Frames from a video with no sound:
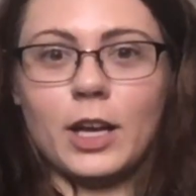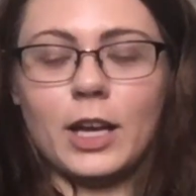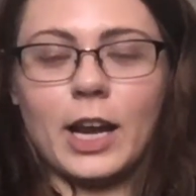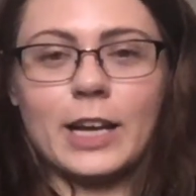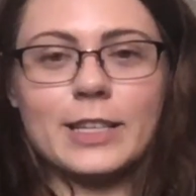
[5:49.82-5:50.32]

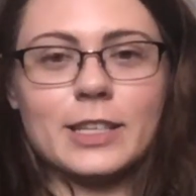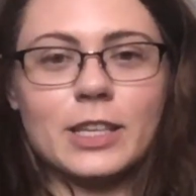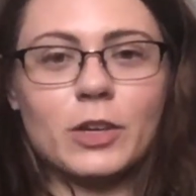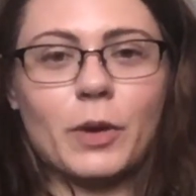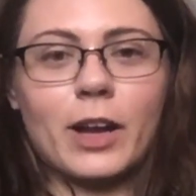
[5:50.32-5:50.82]
an idea
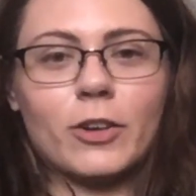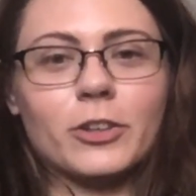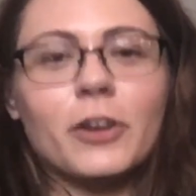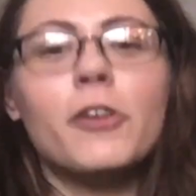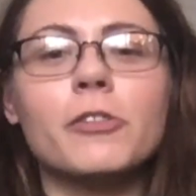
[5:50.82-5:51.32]
that you had on
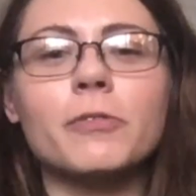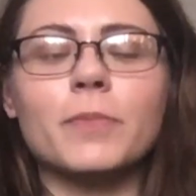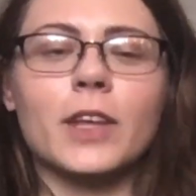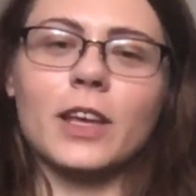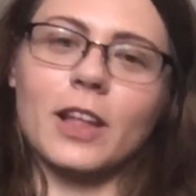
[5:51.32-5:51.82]
your own,
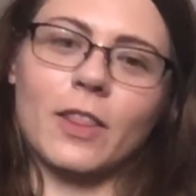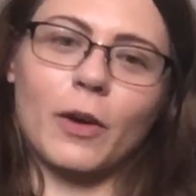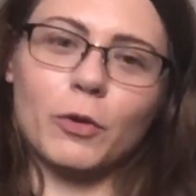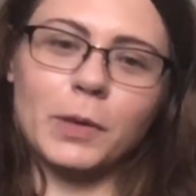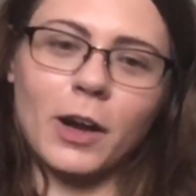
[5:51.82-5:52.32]

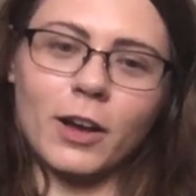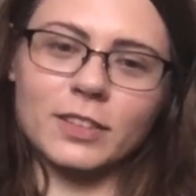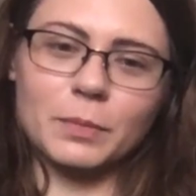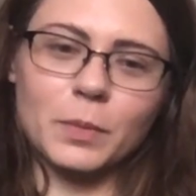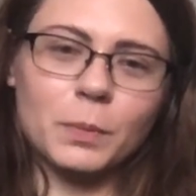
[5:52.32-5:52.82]
that would be
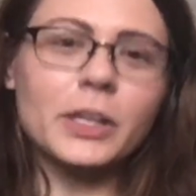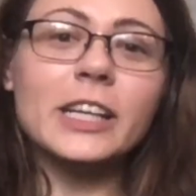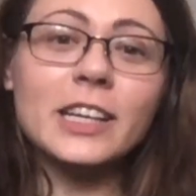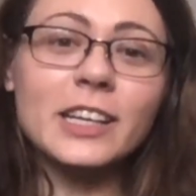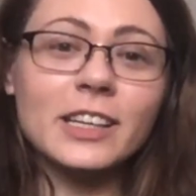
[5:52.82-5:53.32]
awesome.
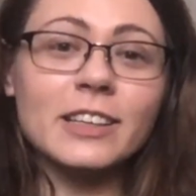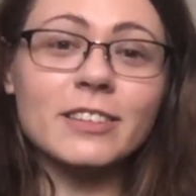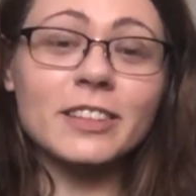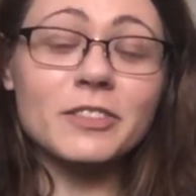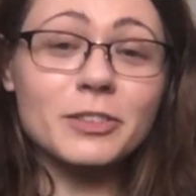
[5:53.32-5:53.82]

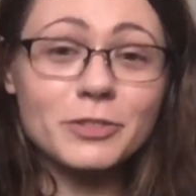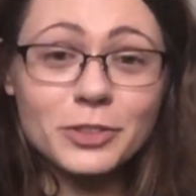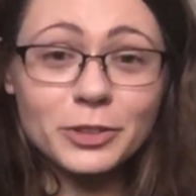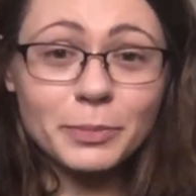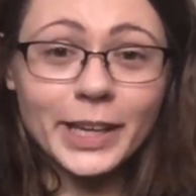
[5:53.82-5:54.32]
Please, if you
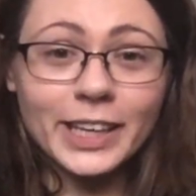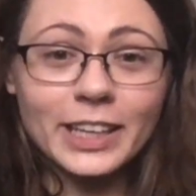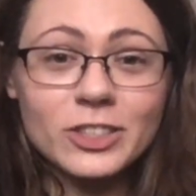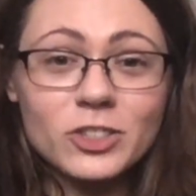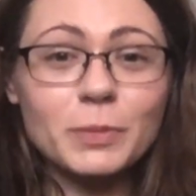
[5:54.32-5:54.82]
do make an
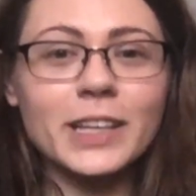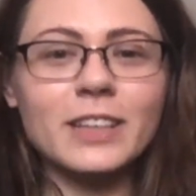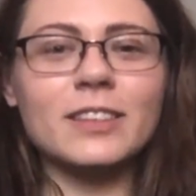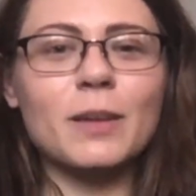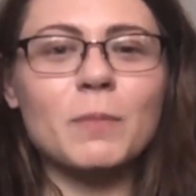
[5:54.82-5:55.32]
instrument,
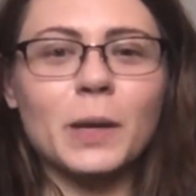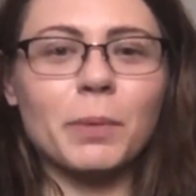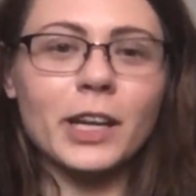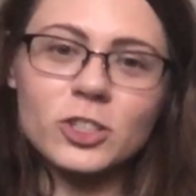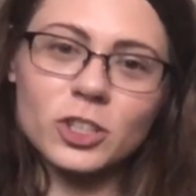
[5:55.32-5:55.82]
send me a
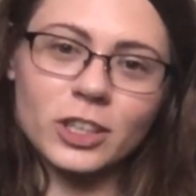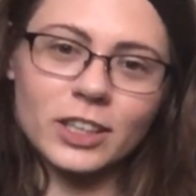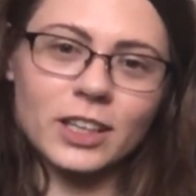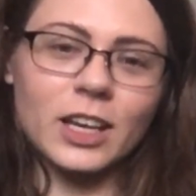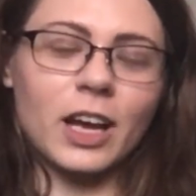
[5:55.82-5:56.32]

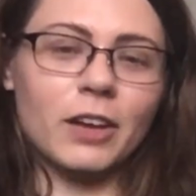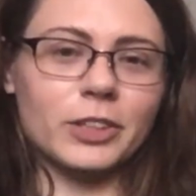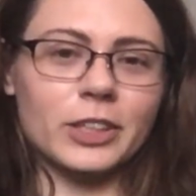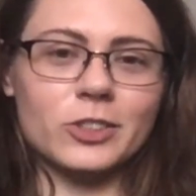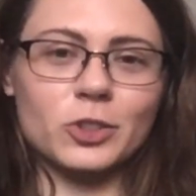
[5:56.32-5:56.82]
picture of
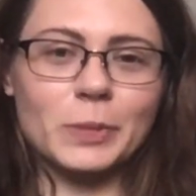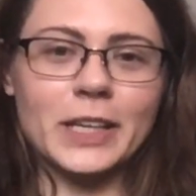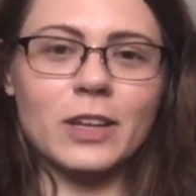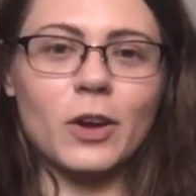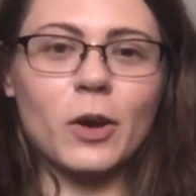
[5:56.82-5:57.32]
your
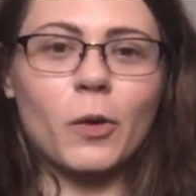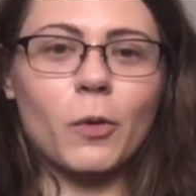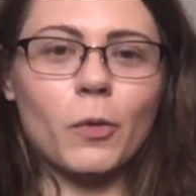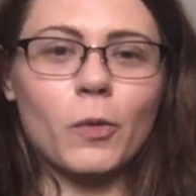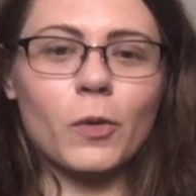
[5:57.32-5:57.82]
instrument
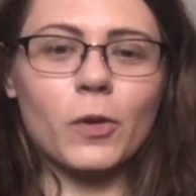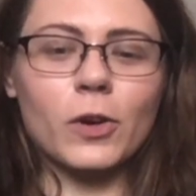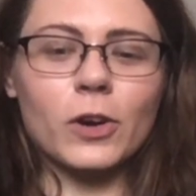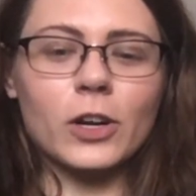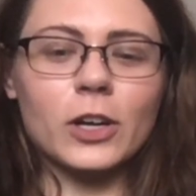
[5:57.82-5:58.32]

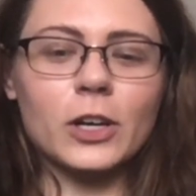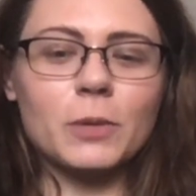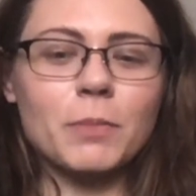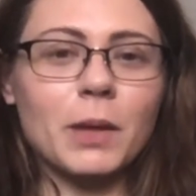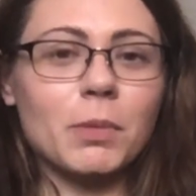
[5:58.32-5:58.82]
or
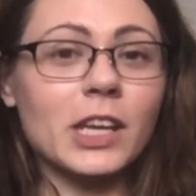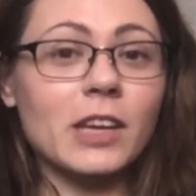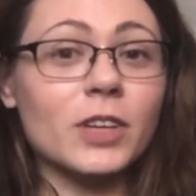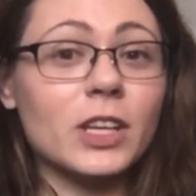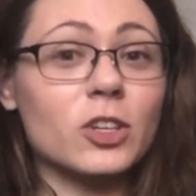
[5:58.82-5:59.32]
maybe
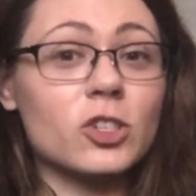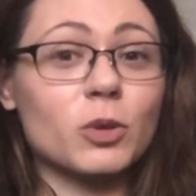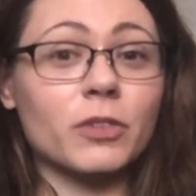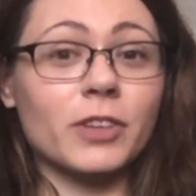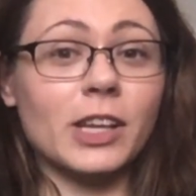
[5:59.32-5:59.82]
even a
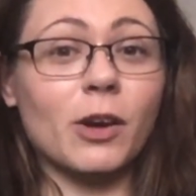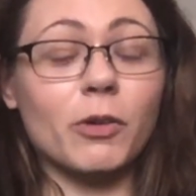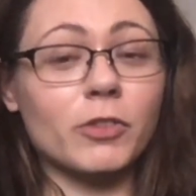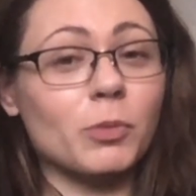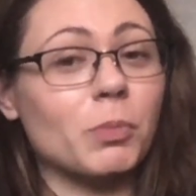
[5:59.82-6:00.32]
short video
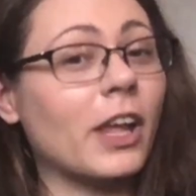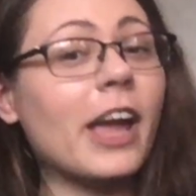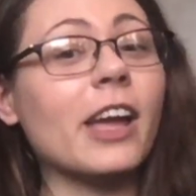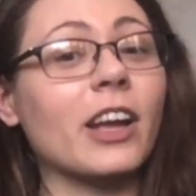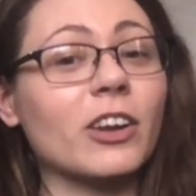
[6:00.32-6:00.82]
of you
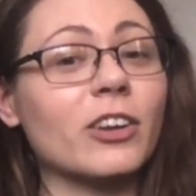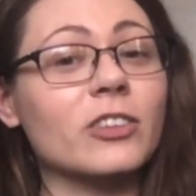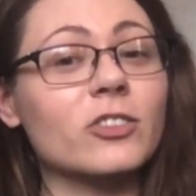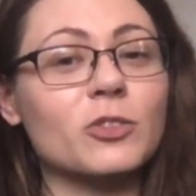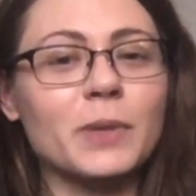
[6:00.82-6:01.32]
playing your
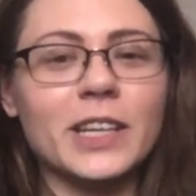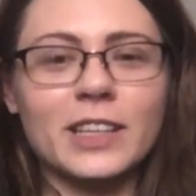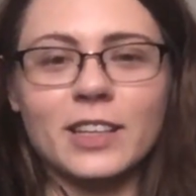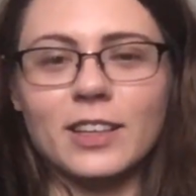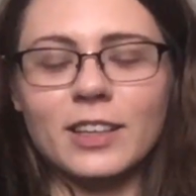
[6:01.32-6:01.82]
instrument.
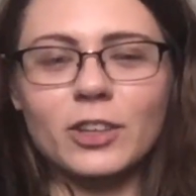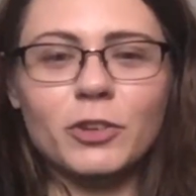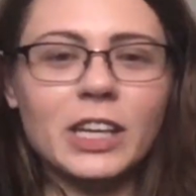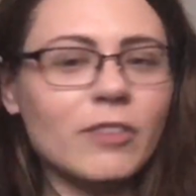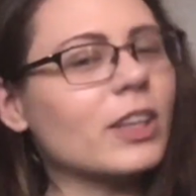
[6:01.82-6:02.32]
You
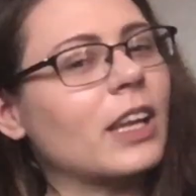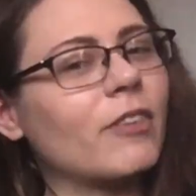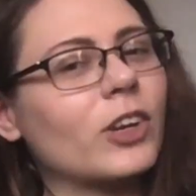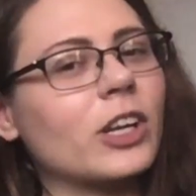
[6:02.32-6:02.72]
can even give your